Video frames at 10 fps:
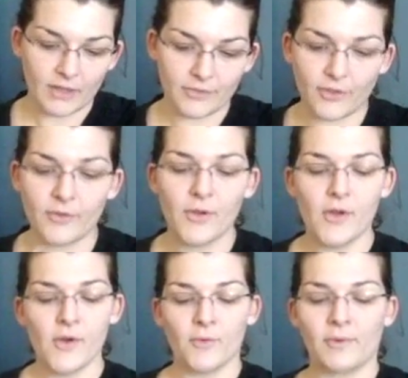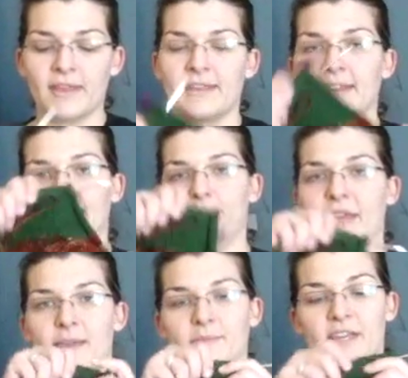so when it
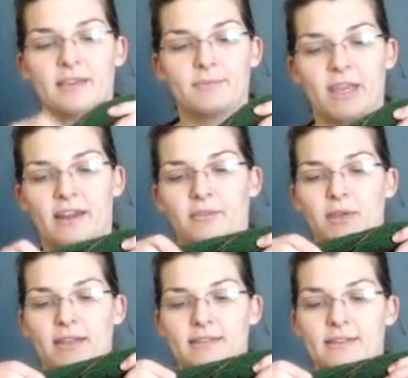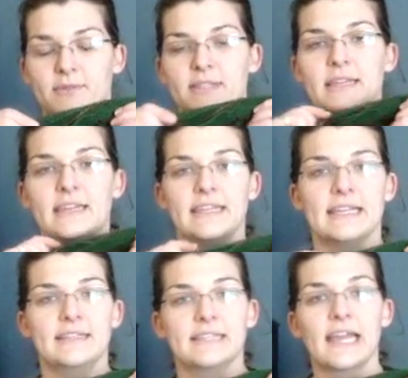became time and I realized I was knitting
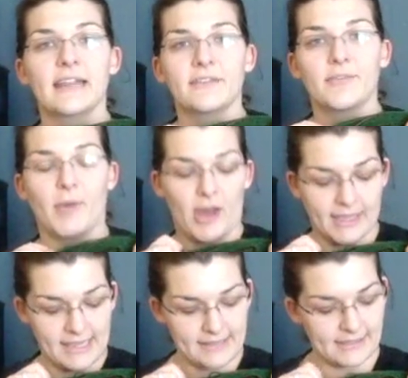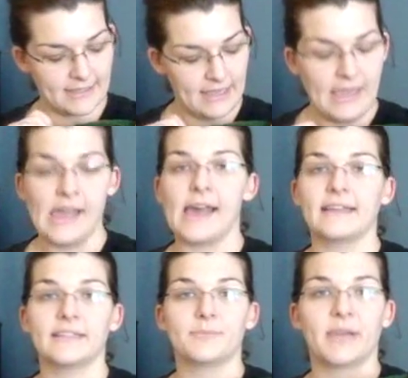the inside of the pocket,
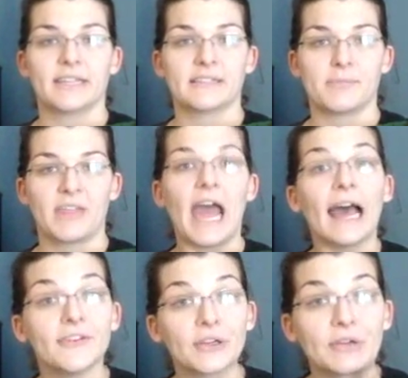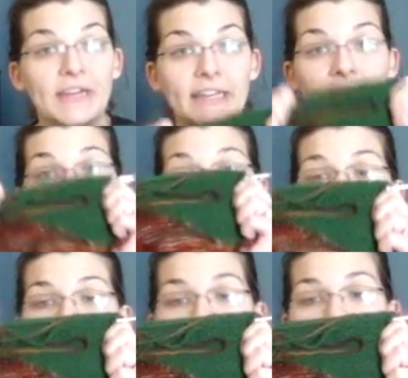I picked up that Hunter Green
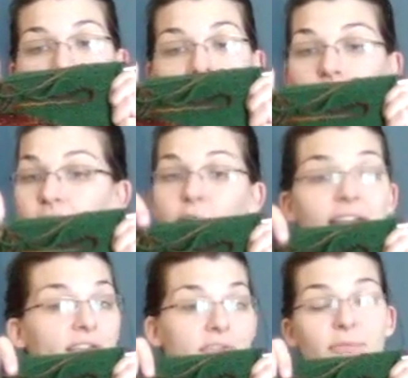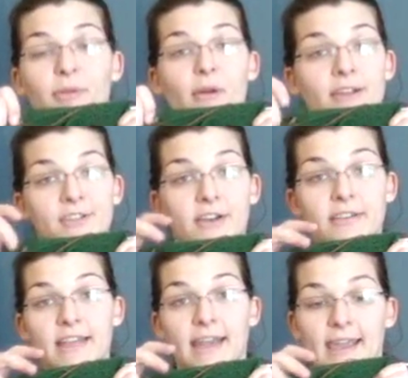Cascade 220 Superwash
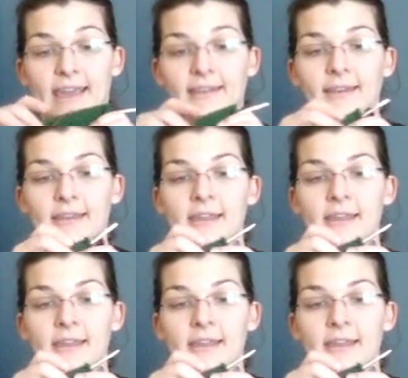yarn that I had.